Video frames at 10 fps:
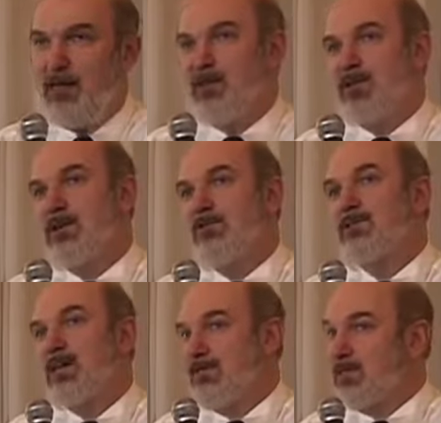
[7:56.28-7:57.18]
We
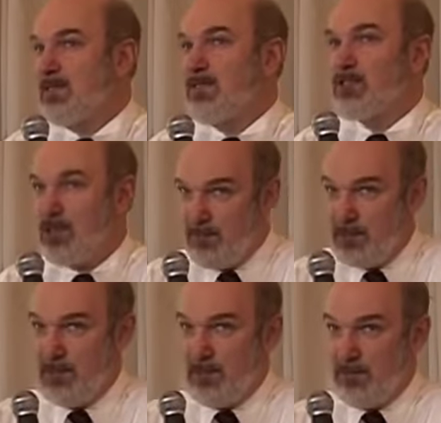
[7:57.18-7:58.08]
don't have it in
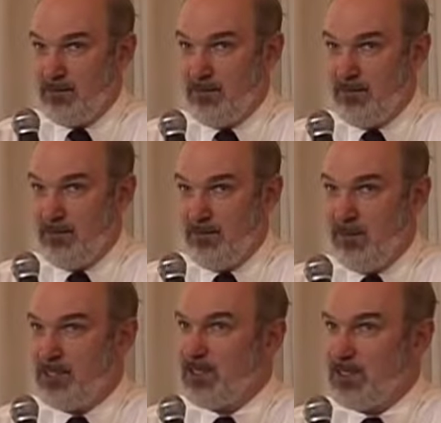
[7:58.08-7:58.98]
Germany,
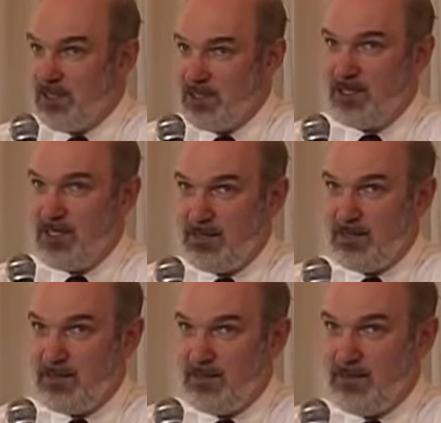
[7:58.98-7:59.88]
which is a rich
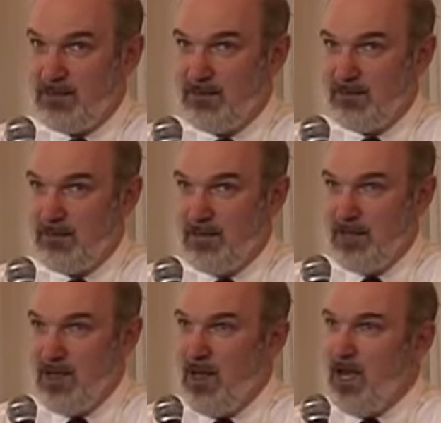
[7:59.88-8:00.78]
country.
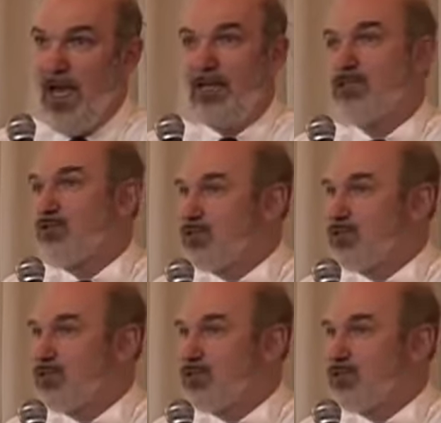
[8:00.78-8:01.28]
And